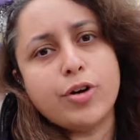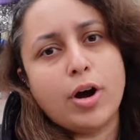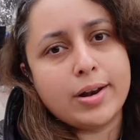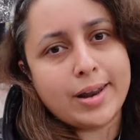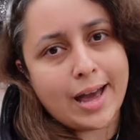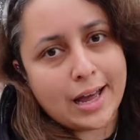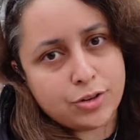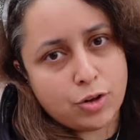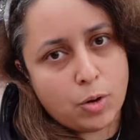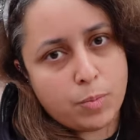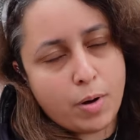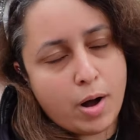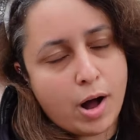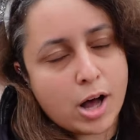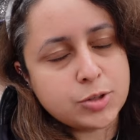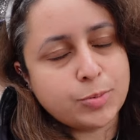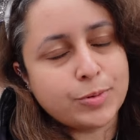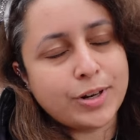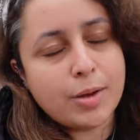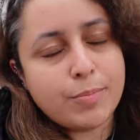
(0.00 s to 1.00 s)
got an annual
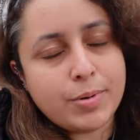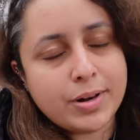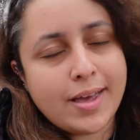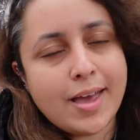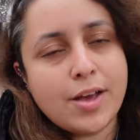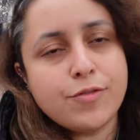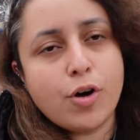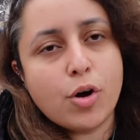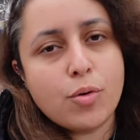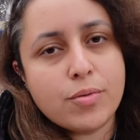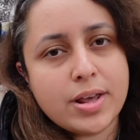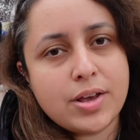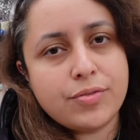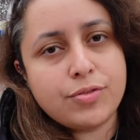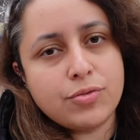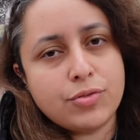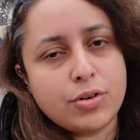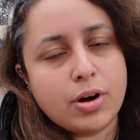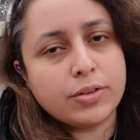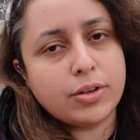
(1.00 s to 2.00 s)
pass but I believe only
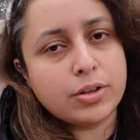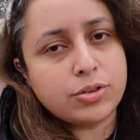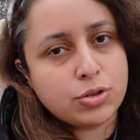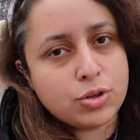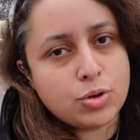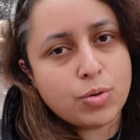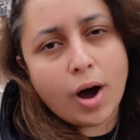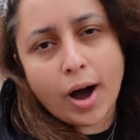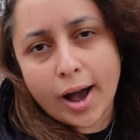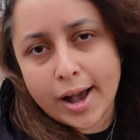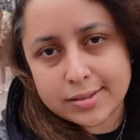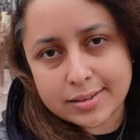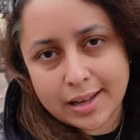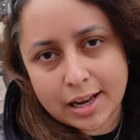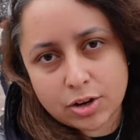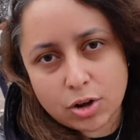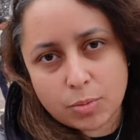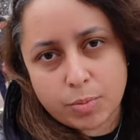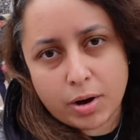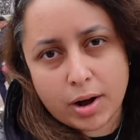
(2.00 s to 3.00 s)
if you've got the two highest
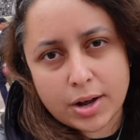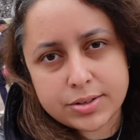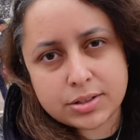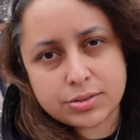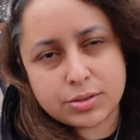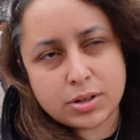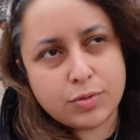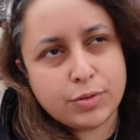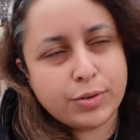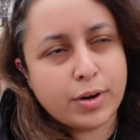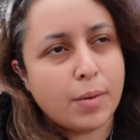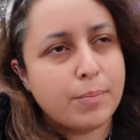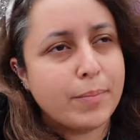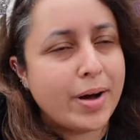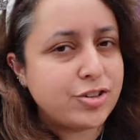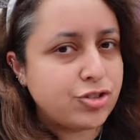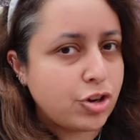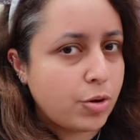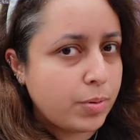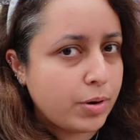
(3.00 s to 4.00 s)
annual passes so if you've got
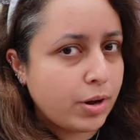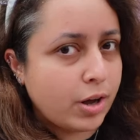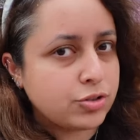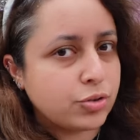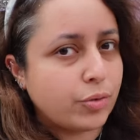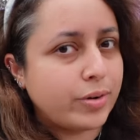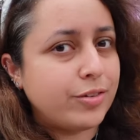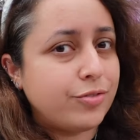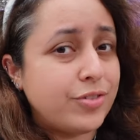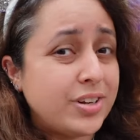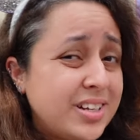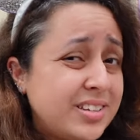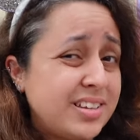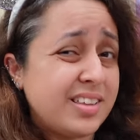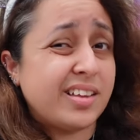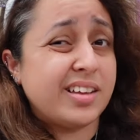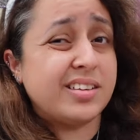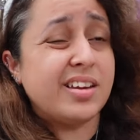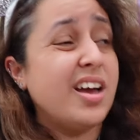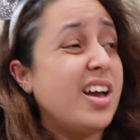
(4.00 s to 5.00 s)
Magic Plus or Infinity
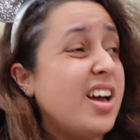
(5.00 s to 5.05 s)
then